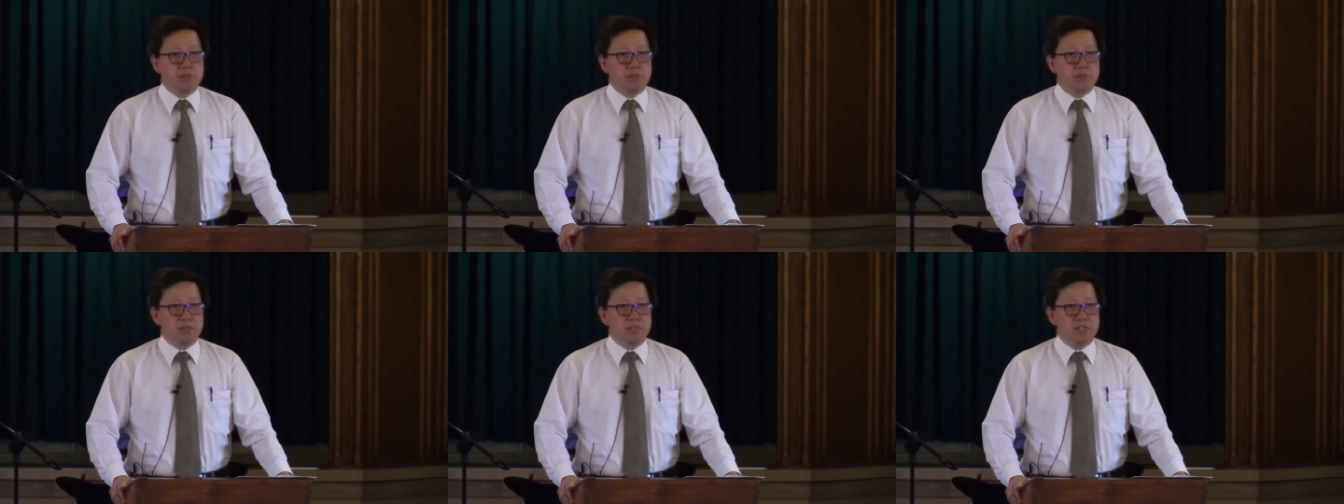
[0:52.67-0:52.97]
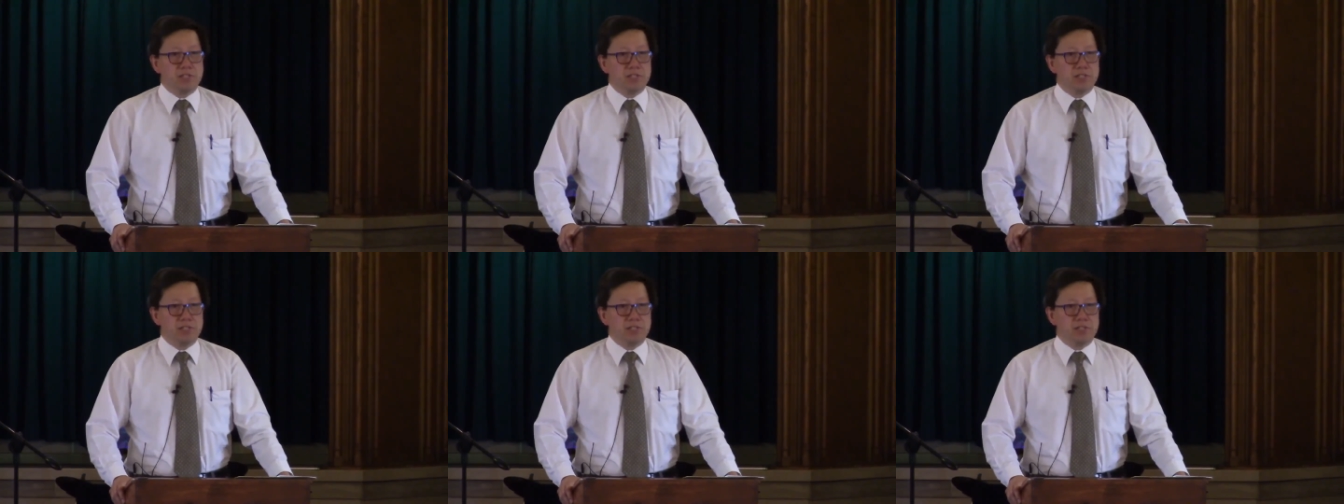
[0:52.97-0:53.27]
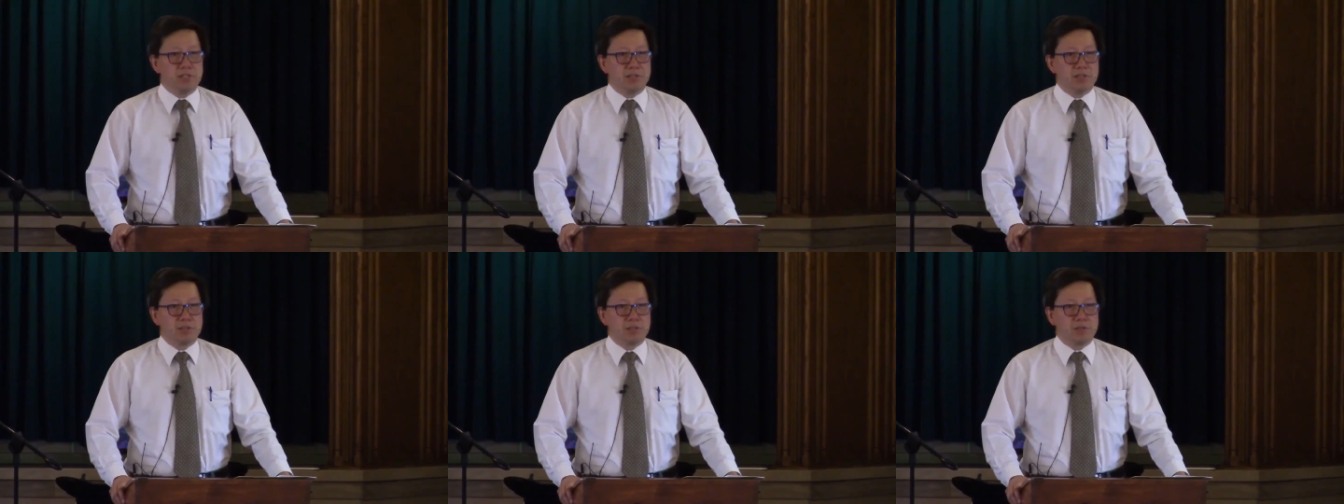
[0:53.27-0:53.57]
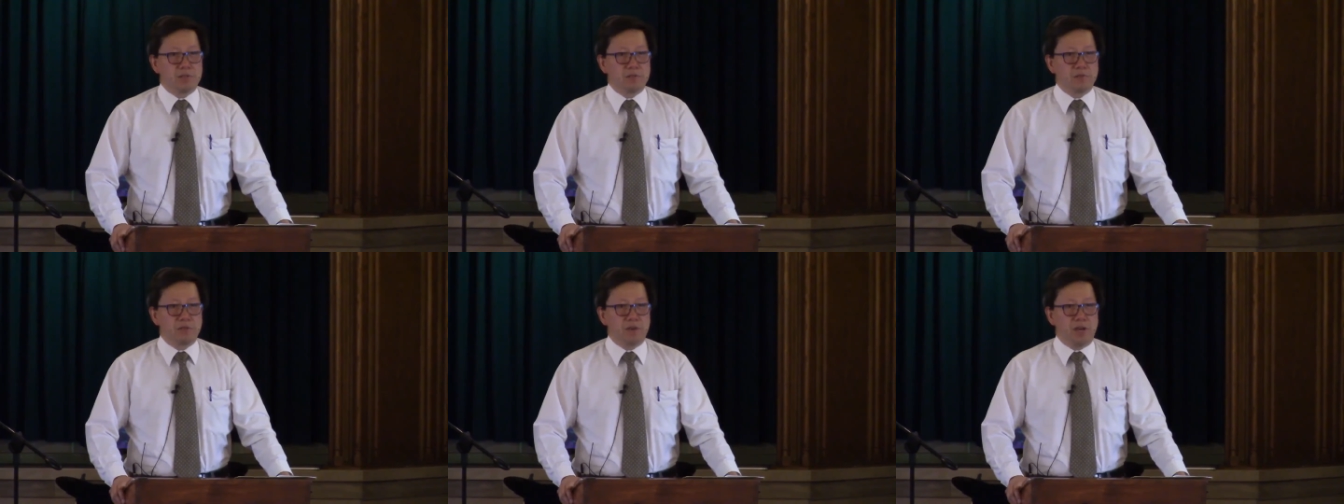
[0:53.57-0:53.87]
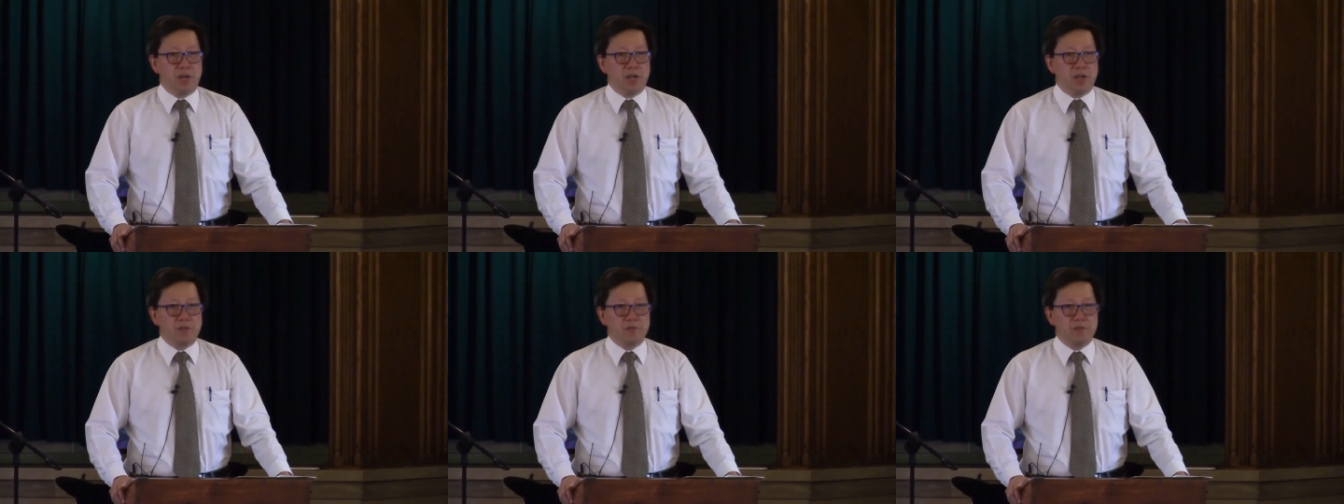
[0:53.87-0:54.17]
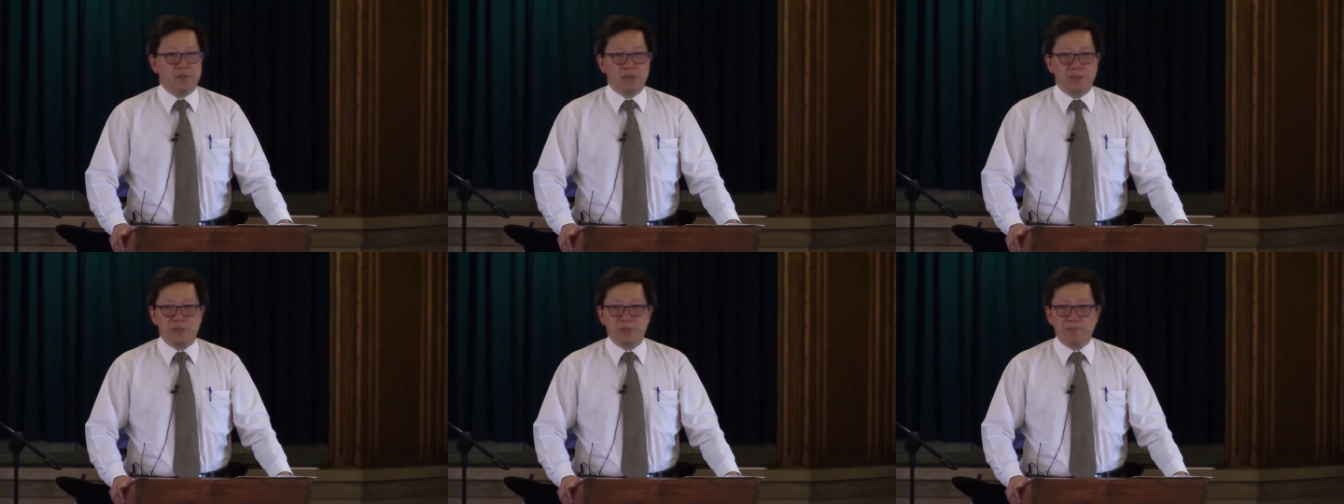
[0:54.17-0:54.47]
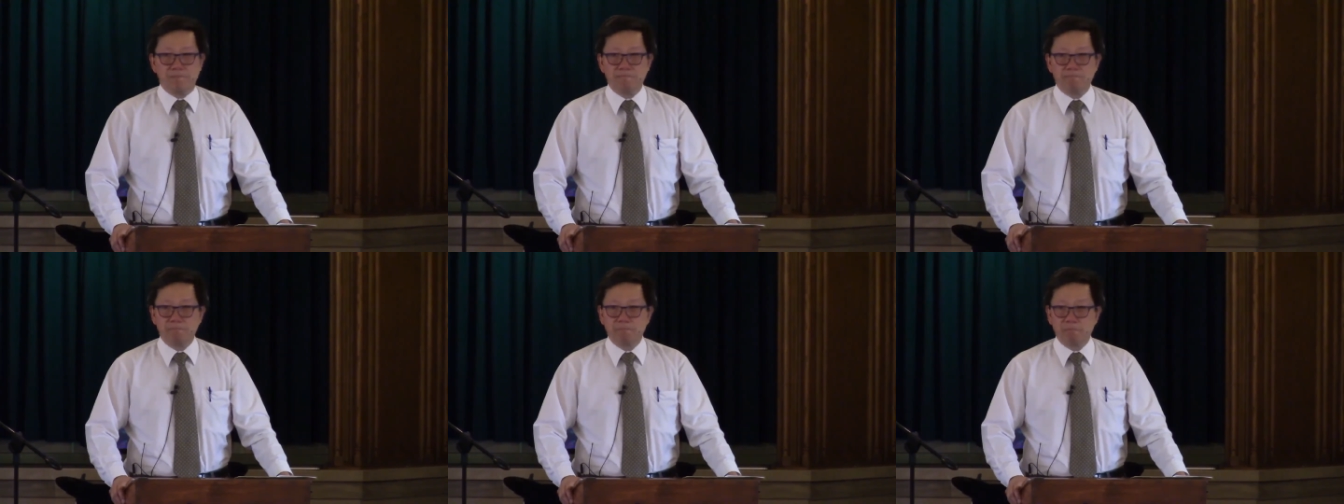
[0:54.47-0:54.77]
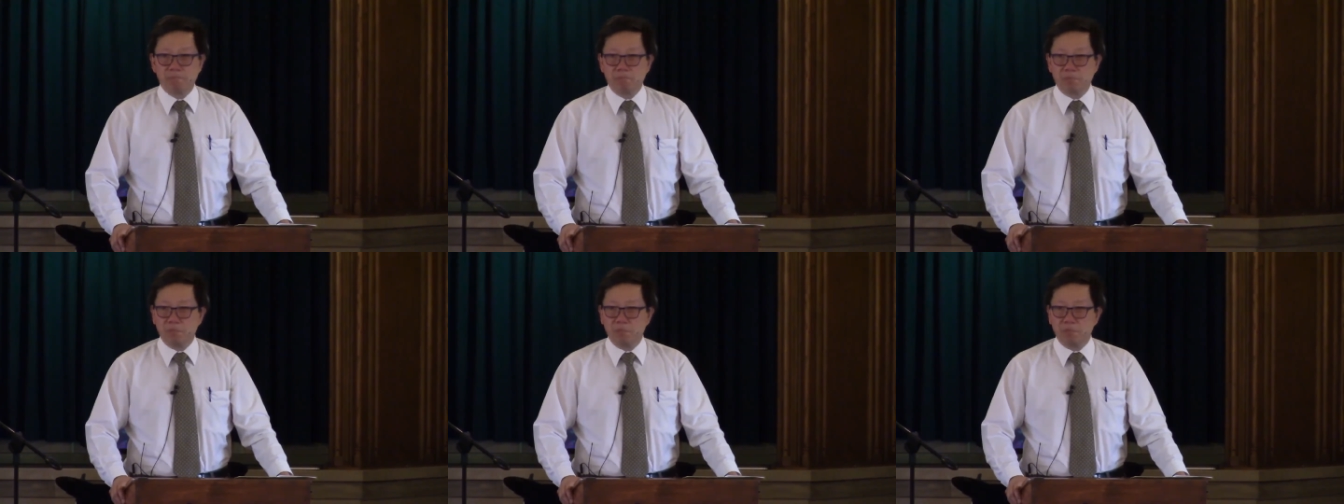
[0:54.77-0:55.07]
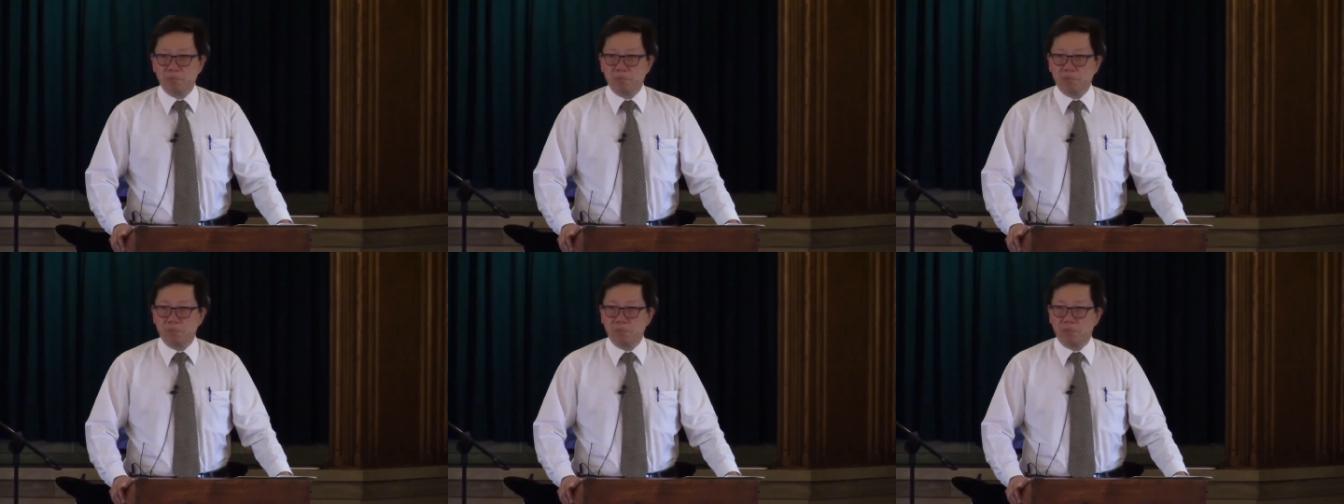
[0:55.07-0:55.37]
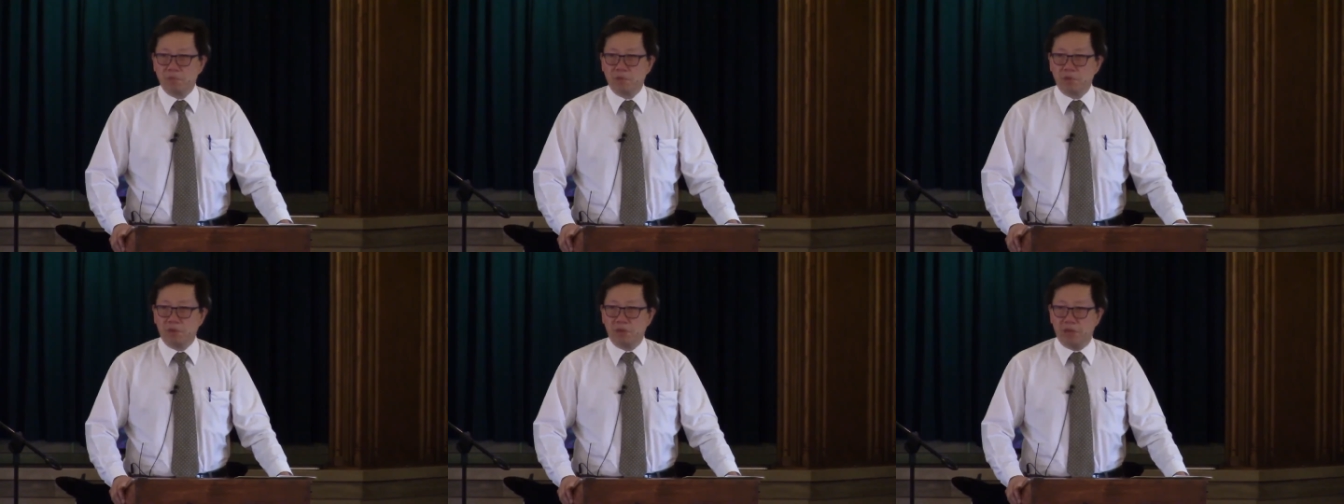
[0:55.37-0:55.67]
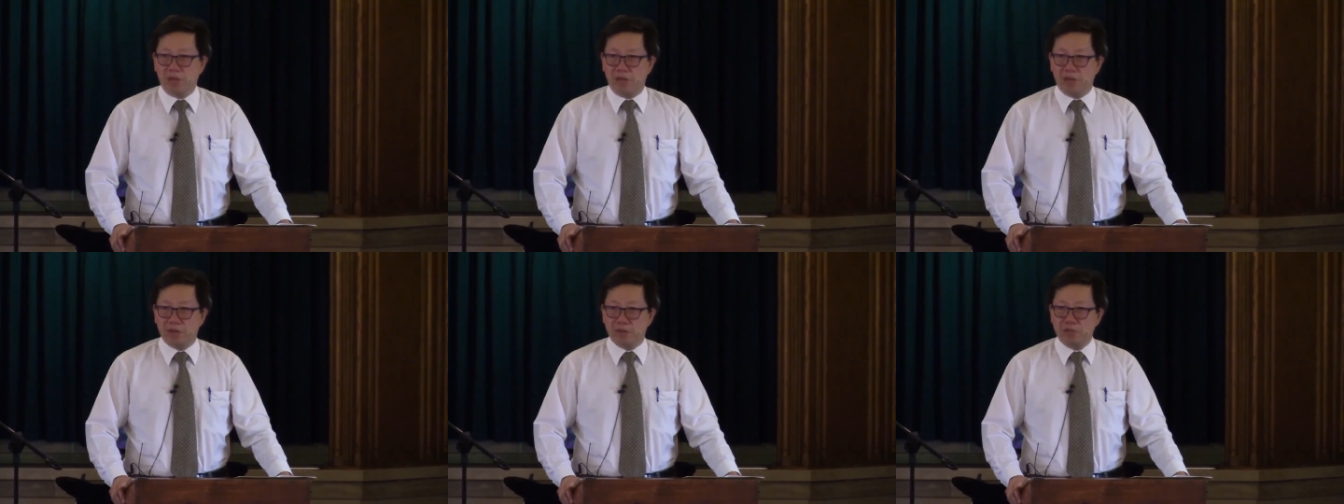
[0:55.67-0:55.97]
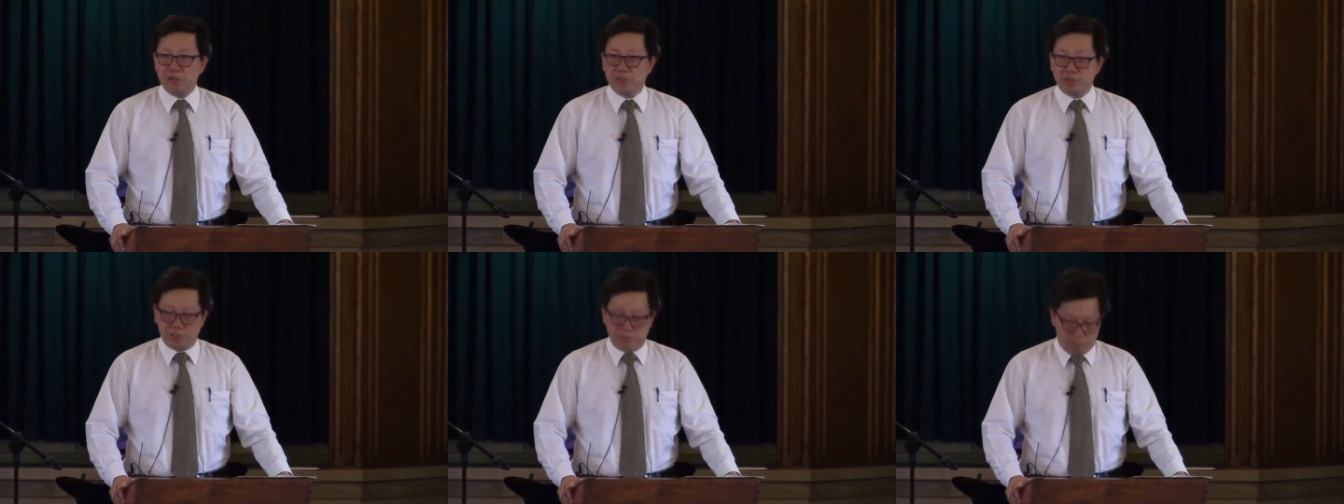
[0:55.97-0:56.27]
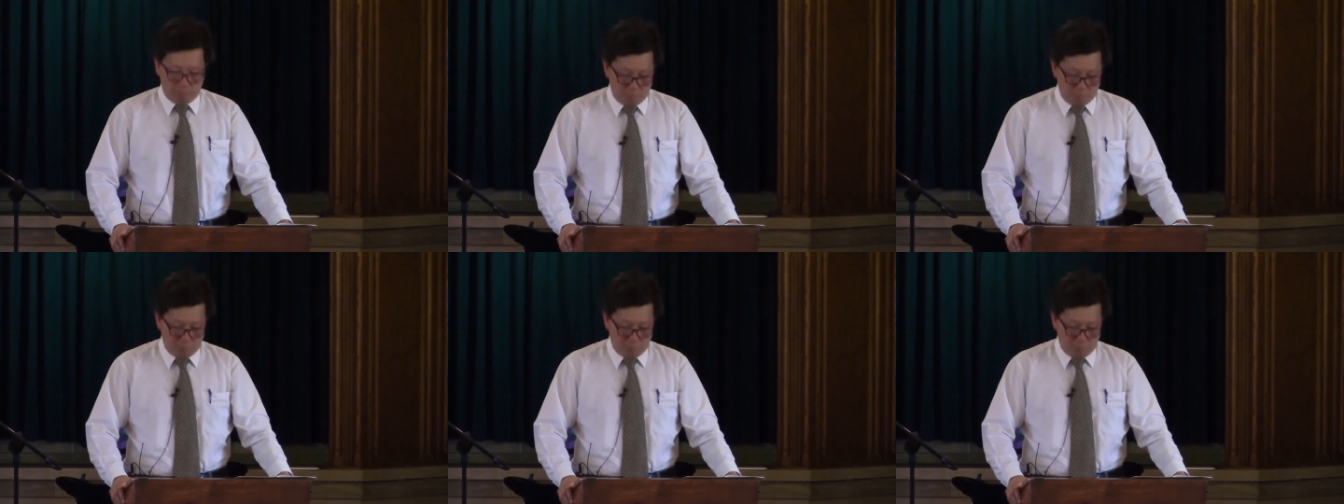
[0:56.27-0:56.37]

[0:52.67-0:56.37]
the, uh, the five uh, letters.